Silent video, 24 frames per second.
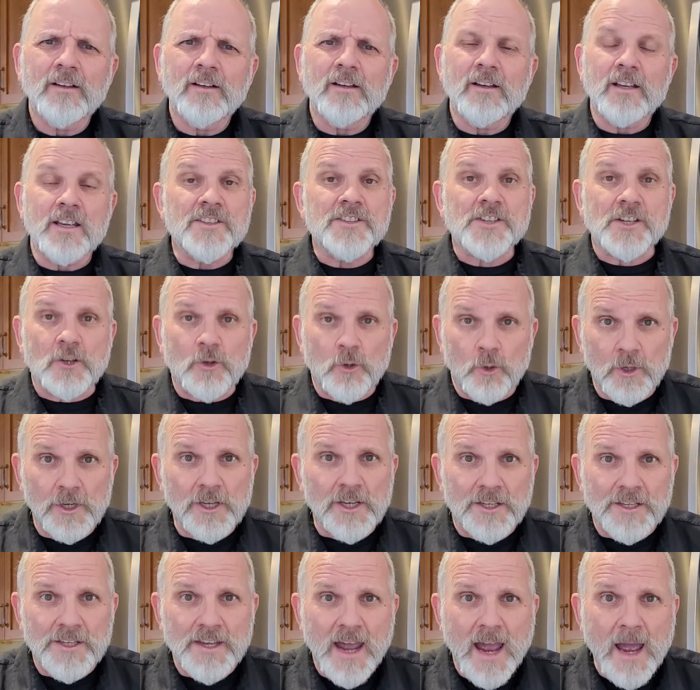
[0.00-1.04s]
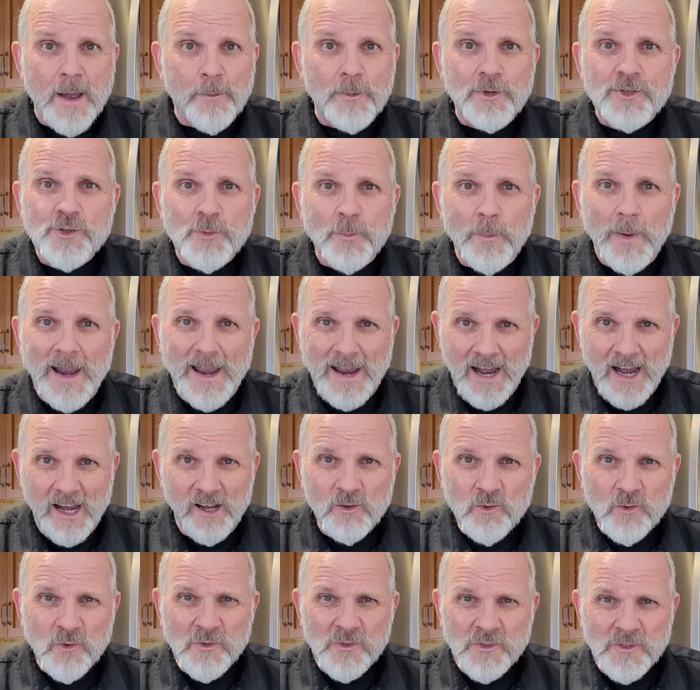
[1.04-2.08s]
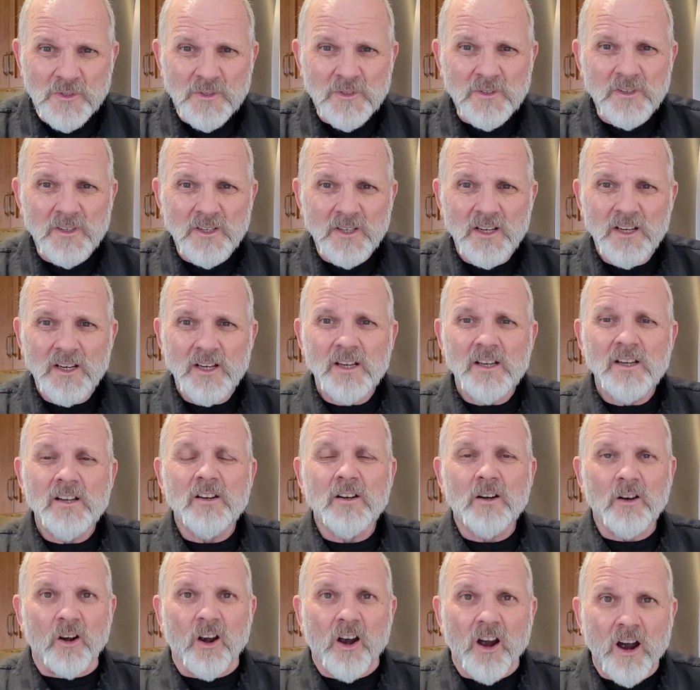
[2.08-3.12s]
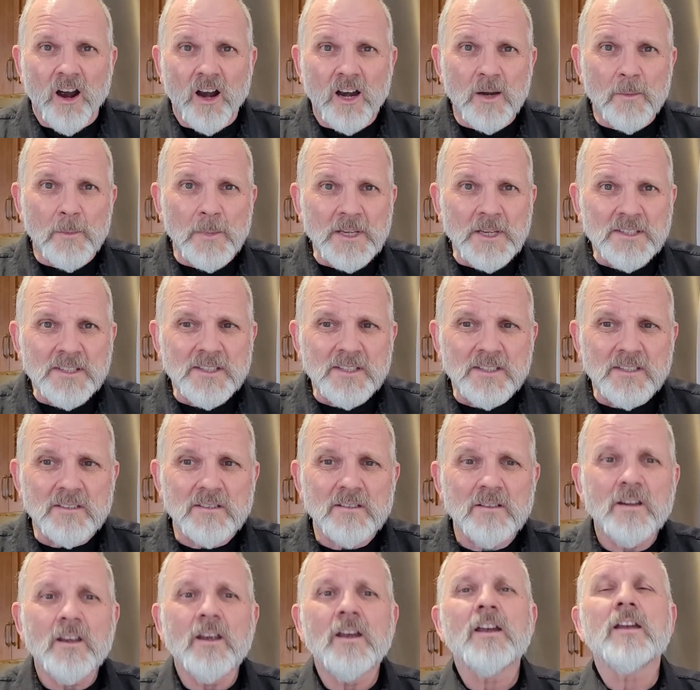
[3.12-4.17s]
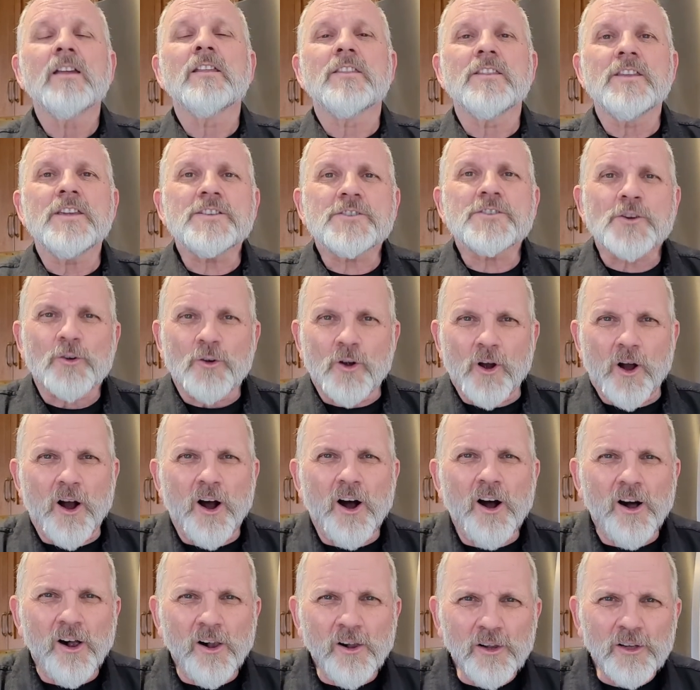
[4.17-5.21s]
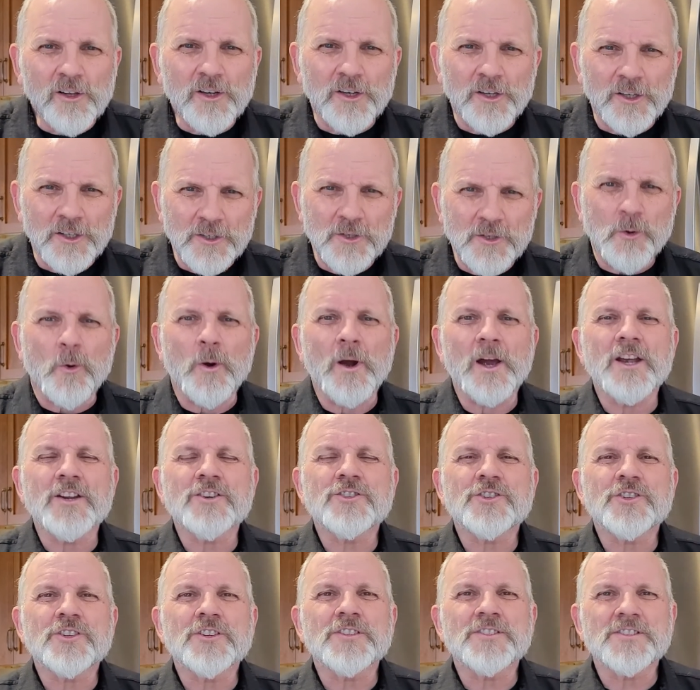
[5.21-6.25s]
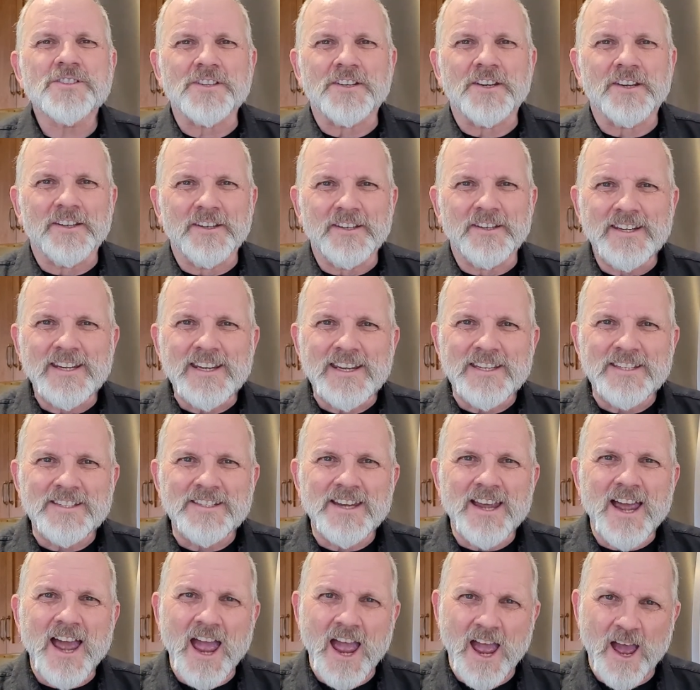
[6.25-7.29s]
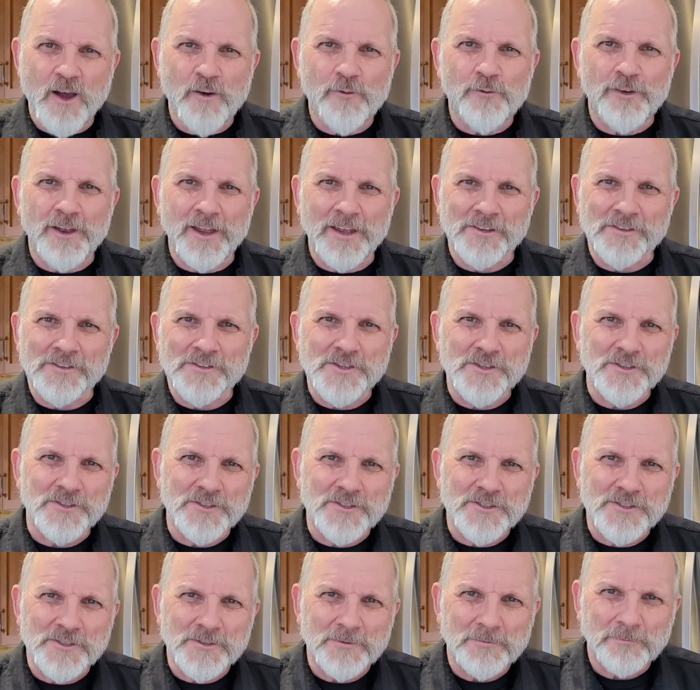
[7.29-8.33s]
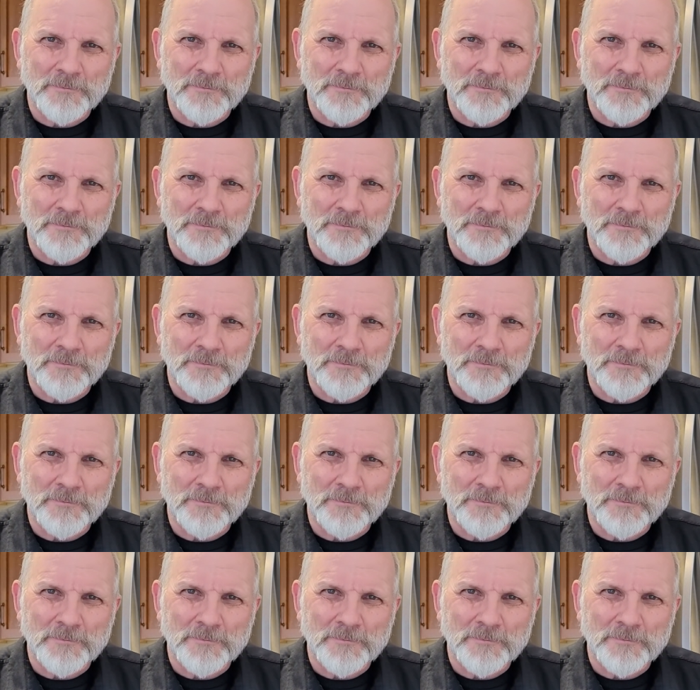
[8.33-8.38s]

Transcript: Is it going to damage my house? Or harm us? These are all good questions and need to have answers.